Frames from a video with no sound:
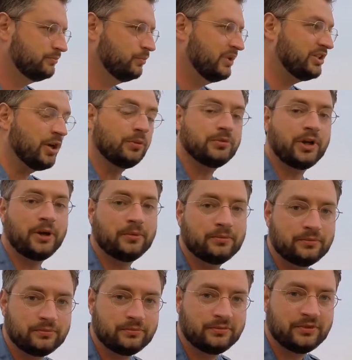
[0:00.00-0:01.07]
We don't know.
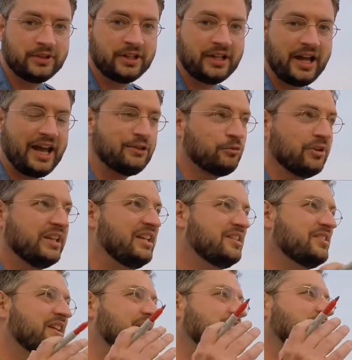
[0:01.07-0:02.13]
And
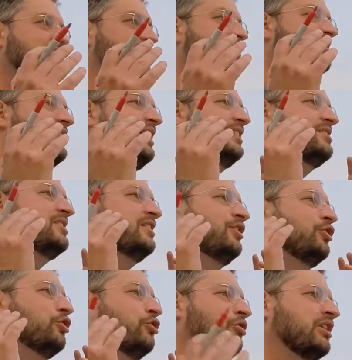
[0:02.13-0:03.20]
really, it's an
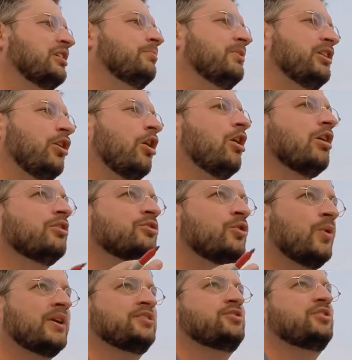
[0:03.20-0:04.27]
incredibly hard
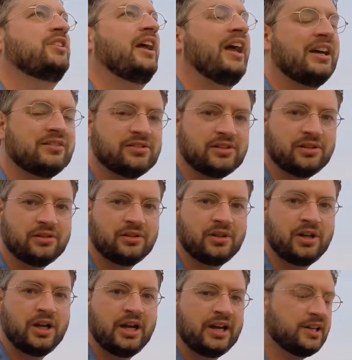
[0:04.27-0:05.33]
question to answer,
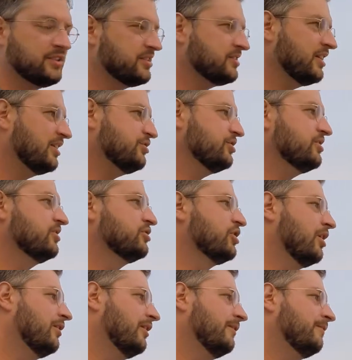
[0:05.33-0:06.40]
because it's not just
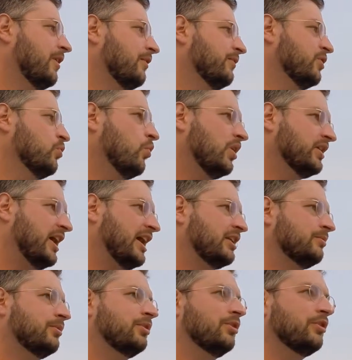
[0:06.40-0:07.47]
involving one
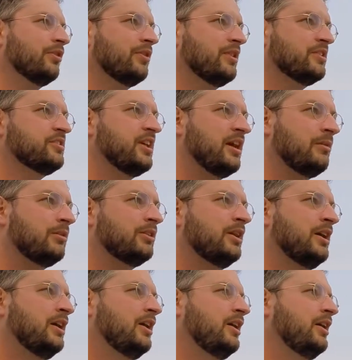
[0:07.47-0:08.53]
animal or this animal.
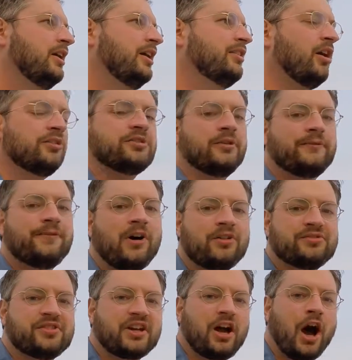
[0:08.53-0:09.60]
It also
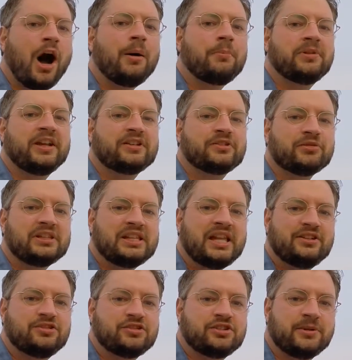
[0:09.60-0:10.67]
involves the complex
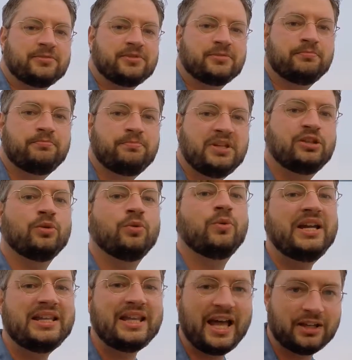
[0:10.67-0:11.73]
relationships
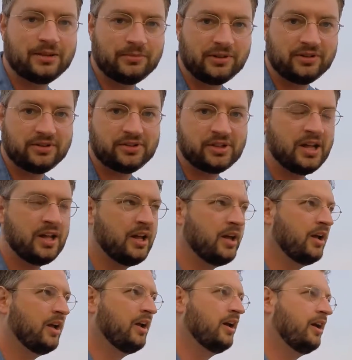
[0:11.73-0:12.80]
between animals.
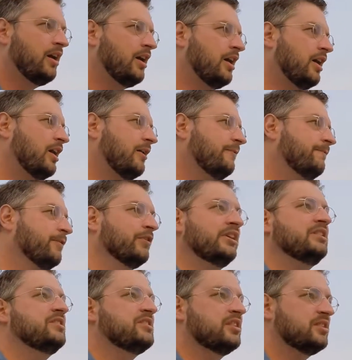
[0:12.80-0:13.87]
For
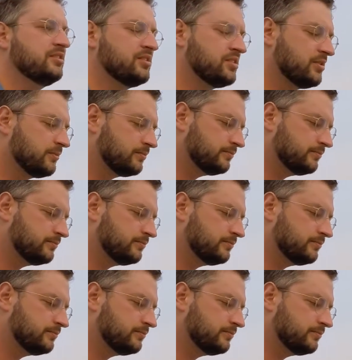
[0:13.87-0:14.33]
instance,